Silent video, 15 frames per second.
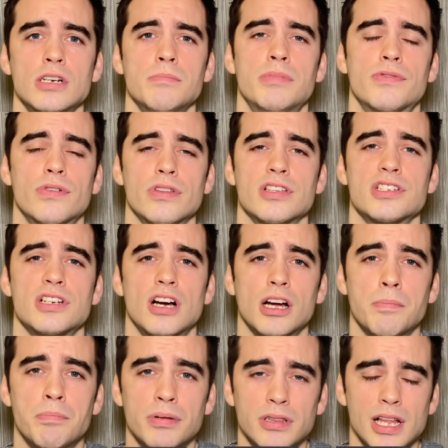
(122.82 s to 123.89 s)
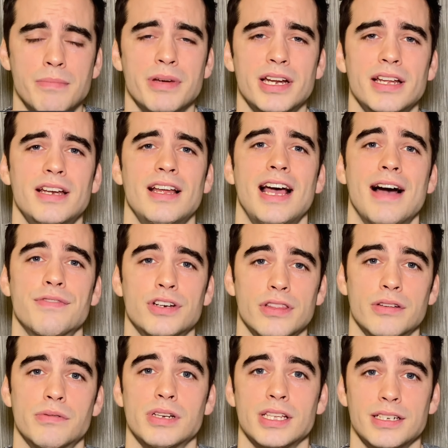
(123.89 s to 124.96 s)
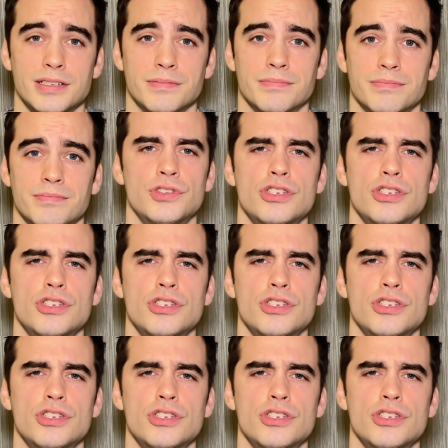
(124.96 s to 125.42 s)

before the stock plummeted after the release.